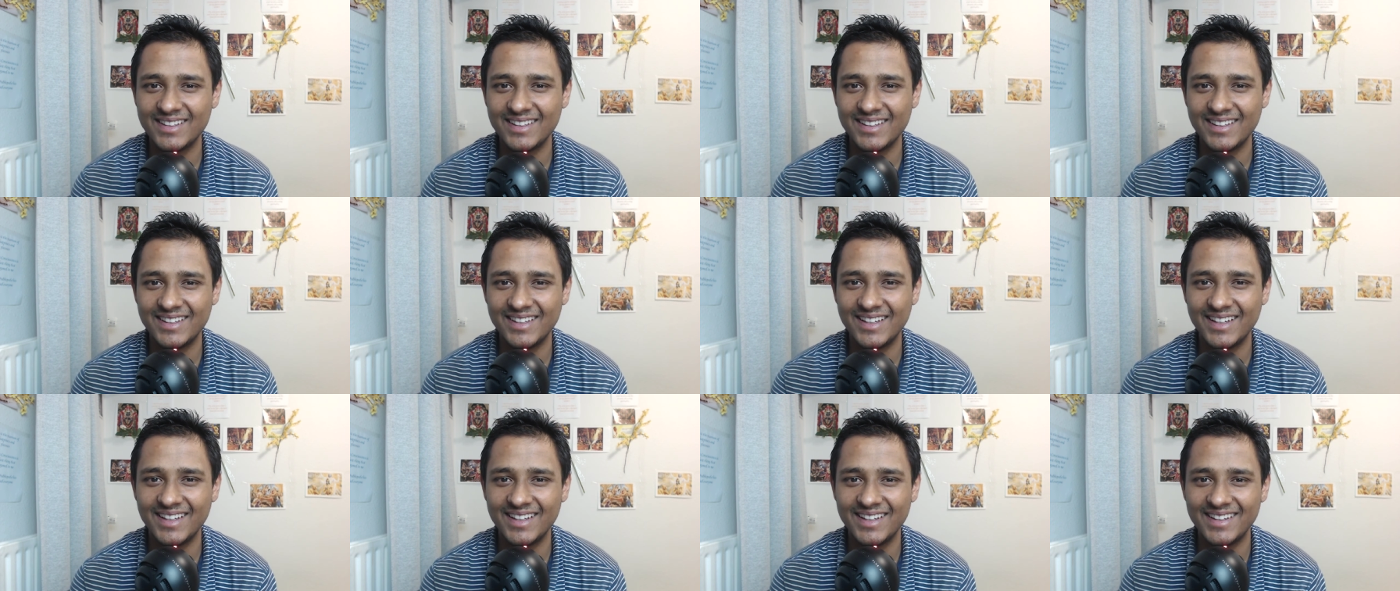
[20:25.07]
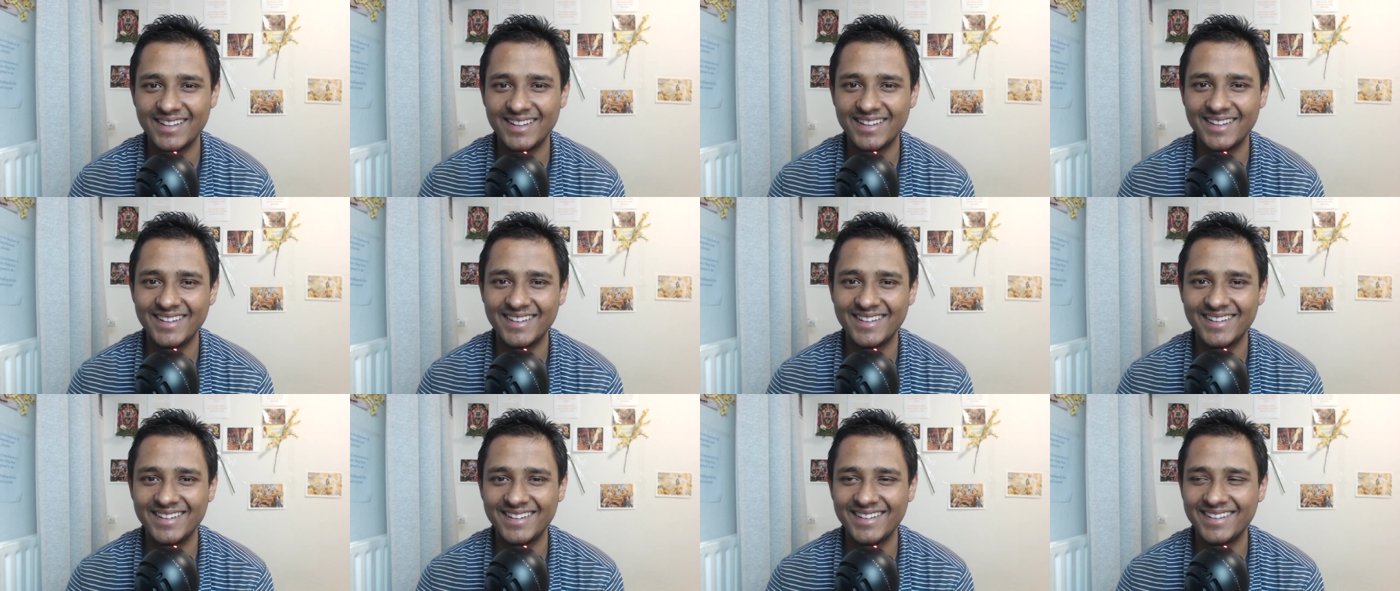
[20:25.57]
then
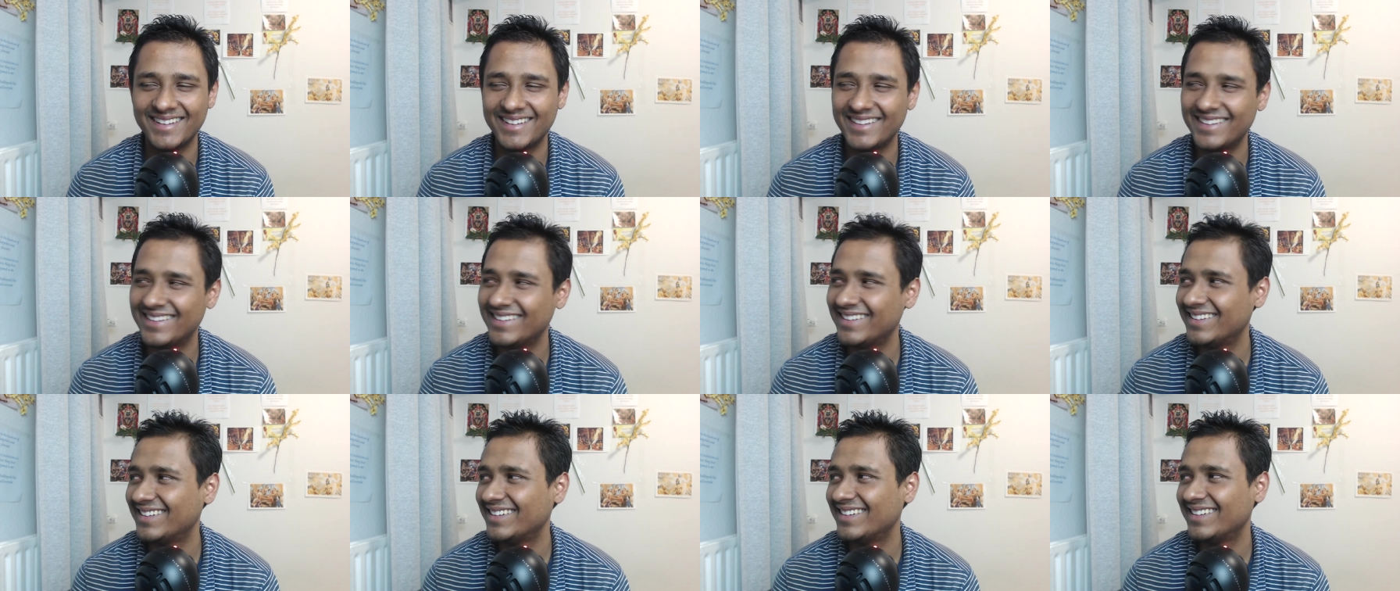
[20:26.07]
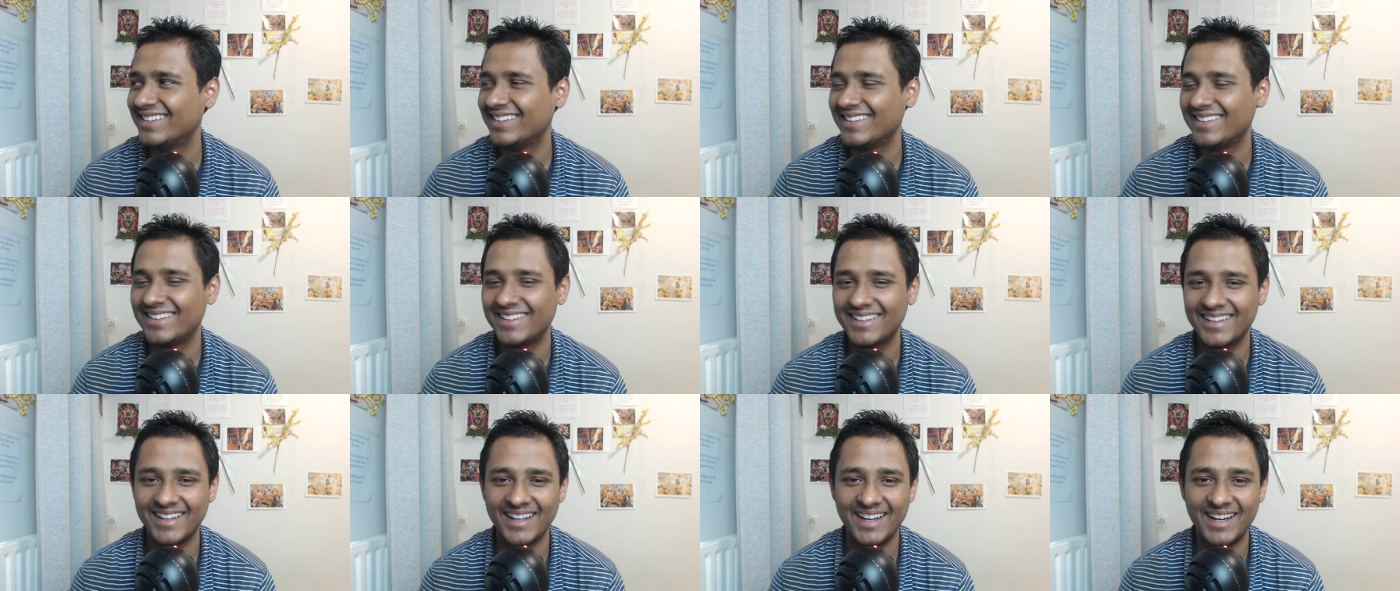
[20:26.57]

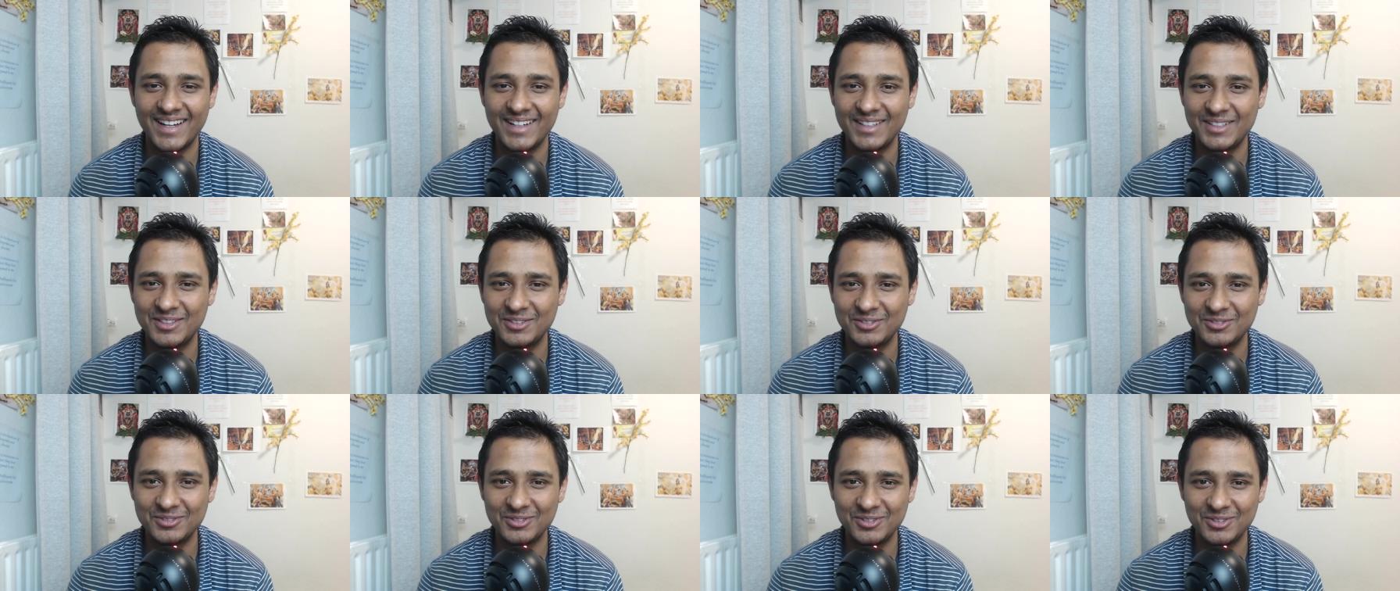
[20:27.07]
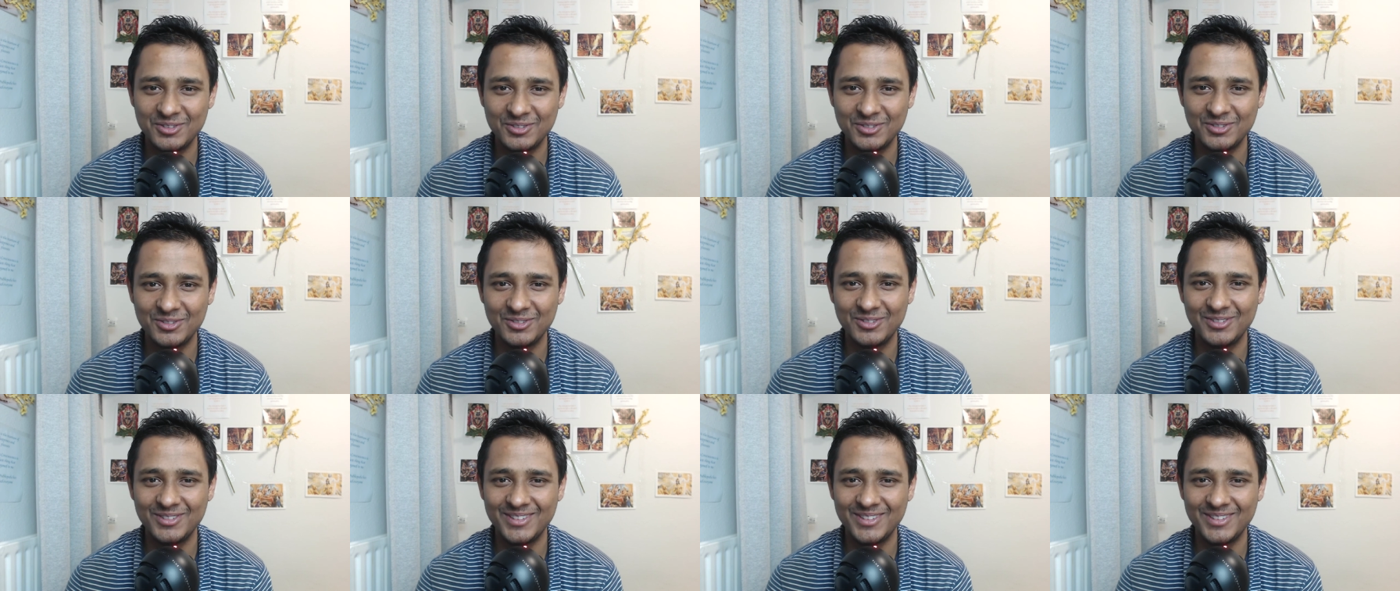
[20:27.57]
I don't know